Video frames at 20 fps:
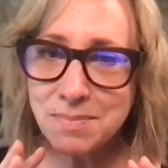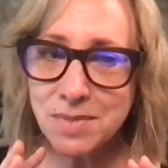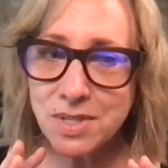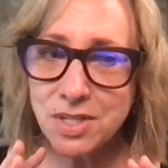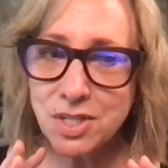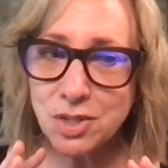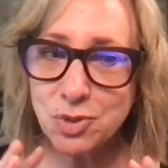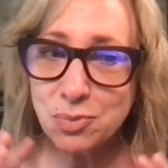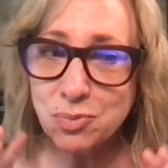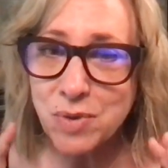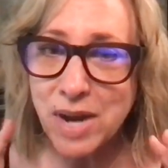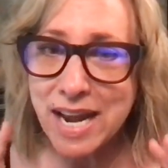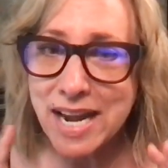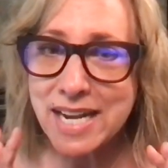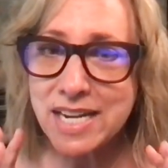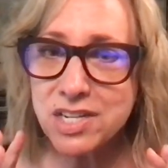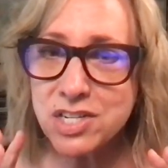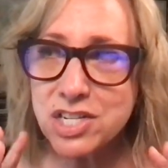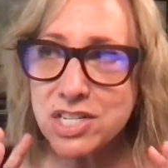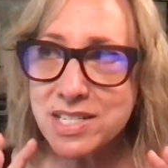Your
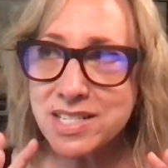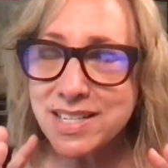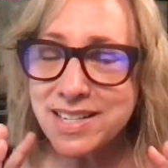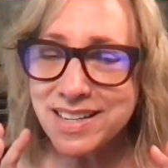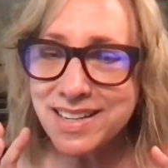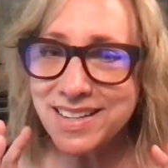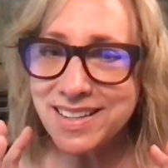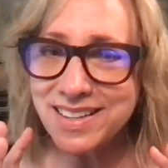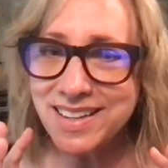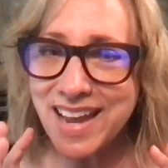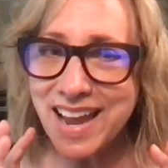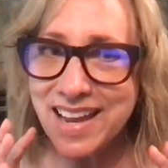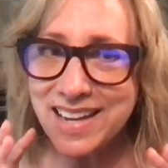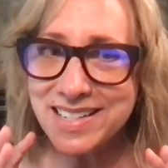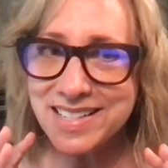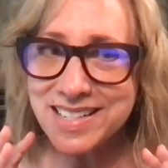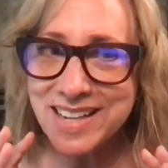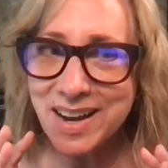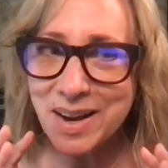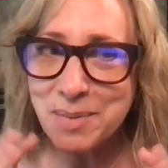range is going to
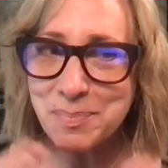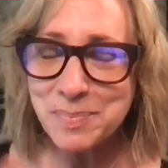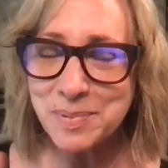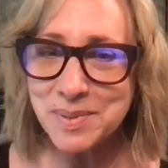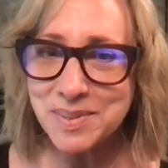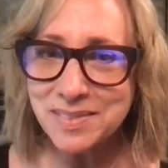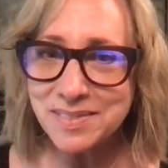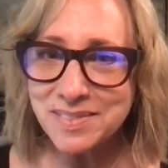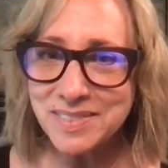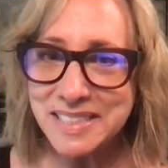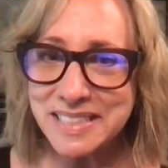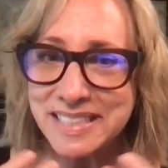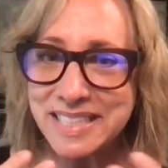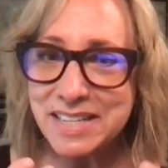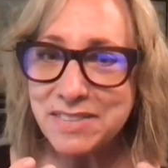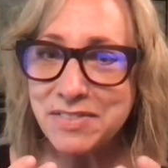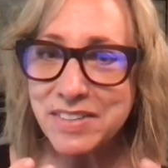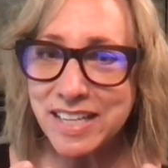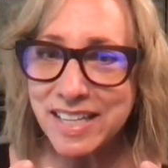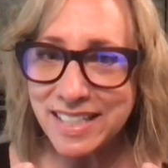end up
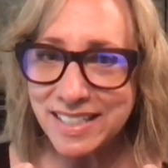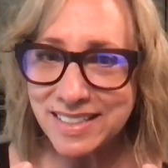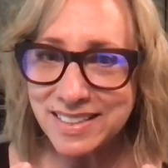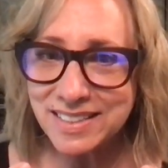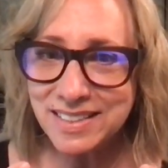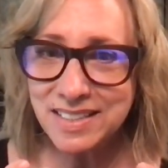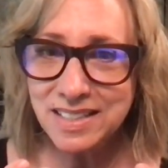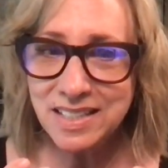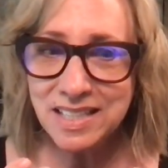living